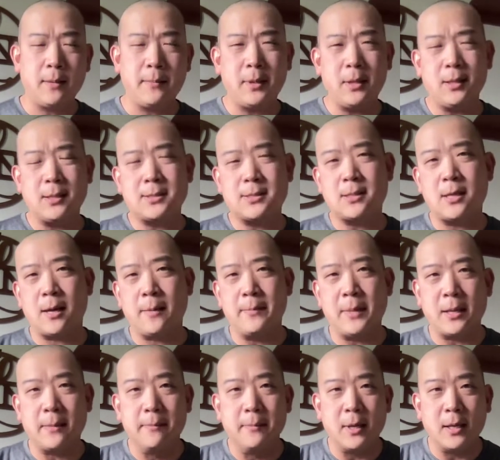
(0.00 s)
I mean, let's not
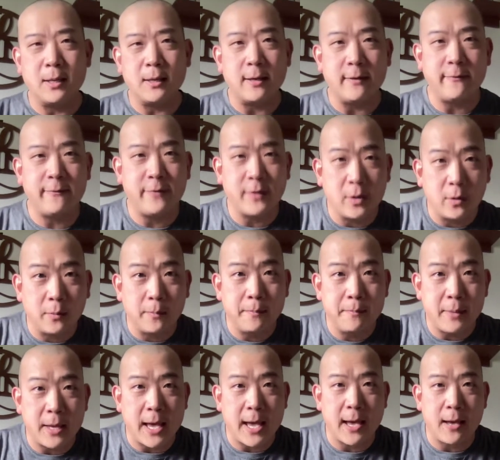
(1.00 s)
make Monday feel
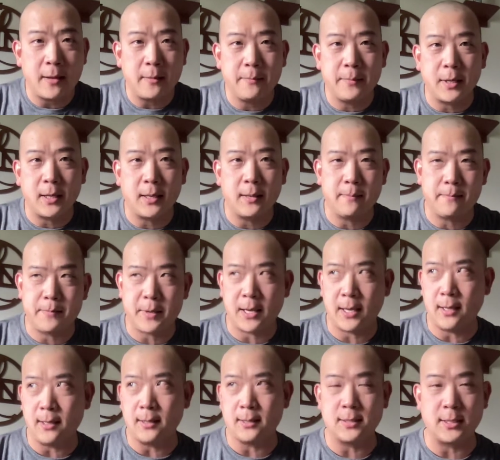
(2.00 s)
bad by
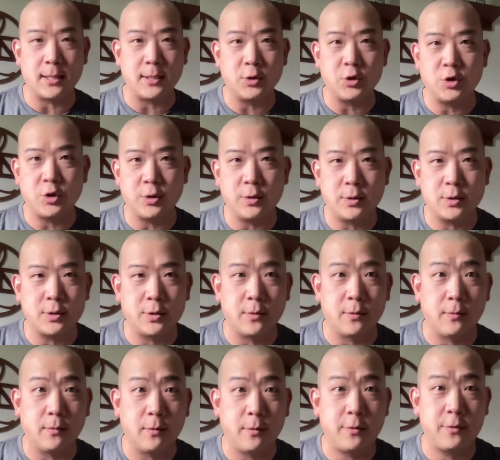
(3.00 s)
paying attention
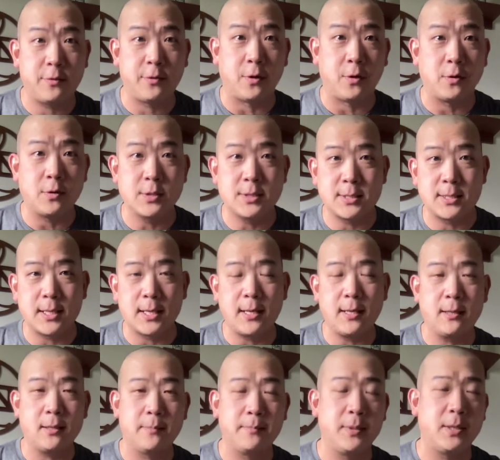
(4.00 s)
to
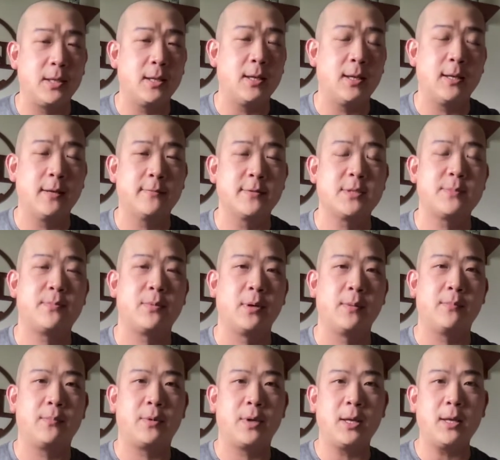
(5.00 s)
Thursday and the beginning of
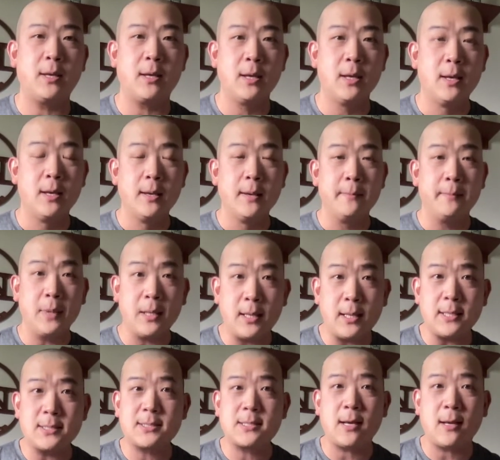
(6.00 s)
spring break.
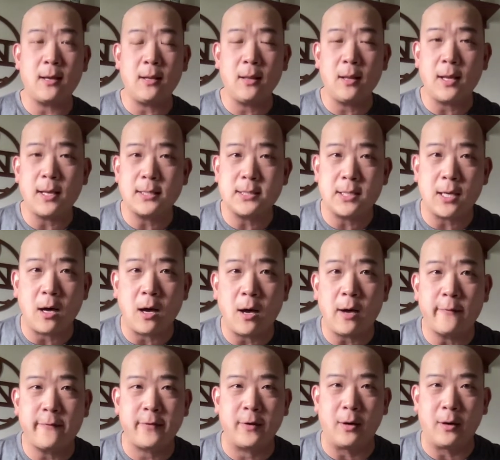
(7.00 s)
Monday's got a lot to
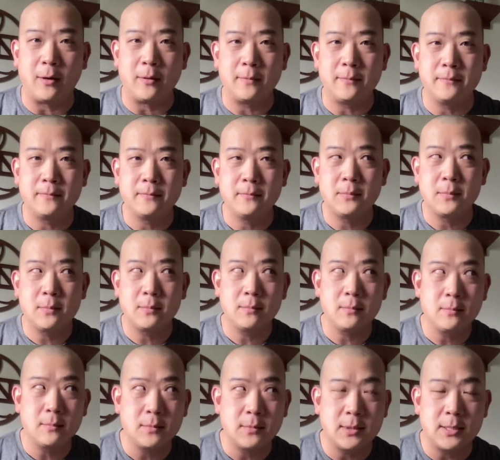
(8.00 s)
offer.
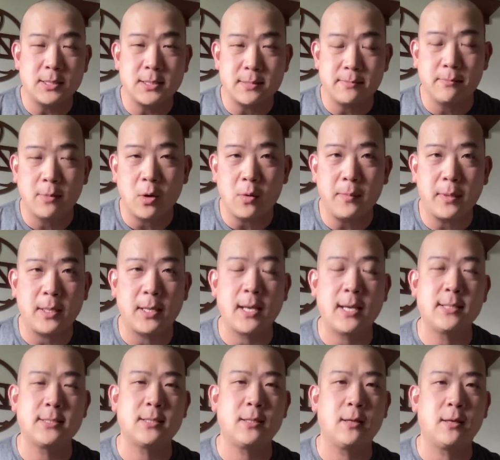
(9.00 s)
This moment
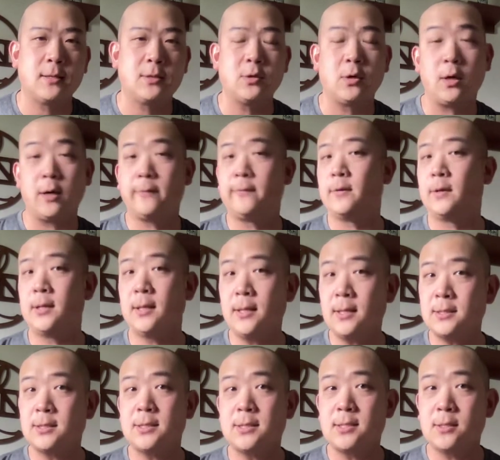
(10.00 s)
has a lot to offer, and
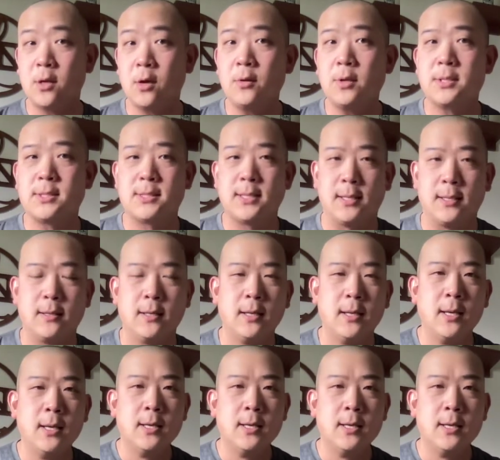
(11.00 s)
let's just notice it.